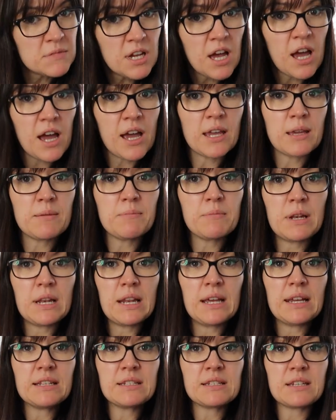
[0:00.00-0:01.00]
time
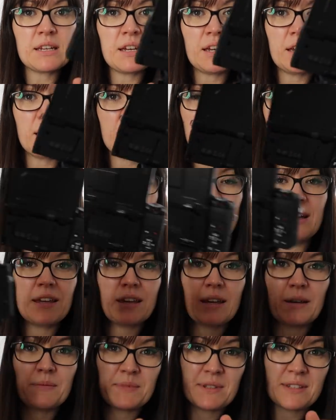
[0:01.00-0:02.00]
later,
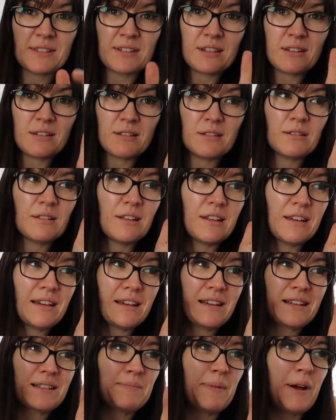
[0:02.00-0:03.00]
I am still
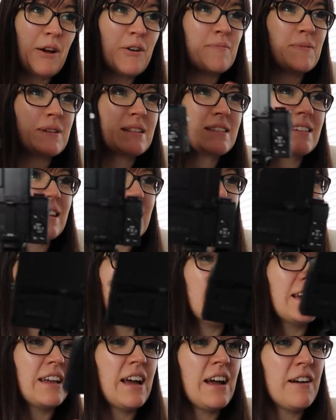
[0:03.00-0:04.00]
experimenting.
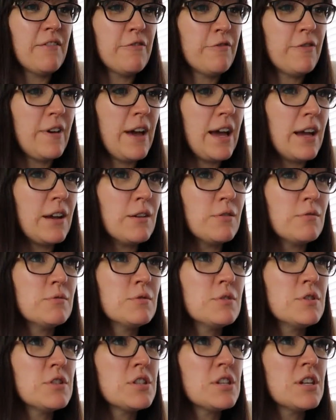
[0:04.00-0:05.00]
I have
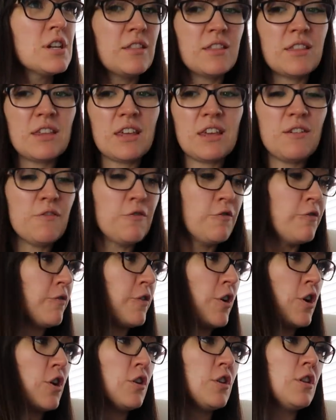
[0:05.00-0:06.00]
found the
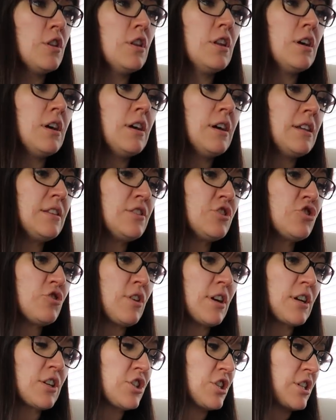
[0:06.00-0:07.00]
full
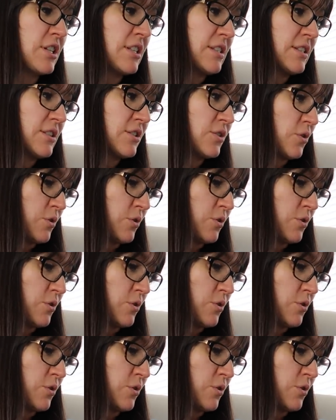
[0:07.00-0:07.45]
instructions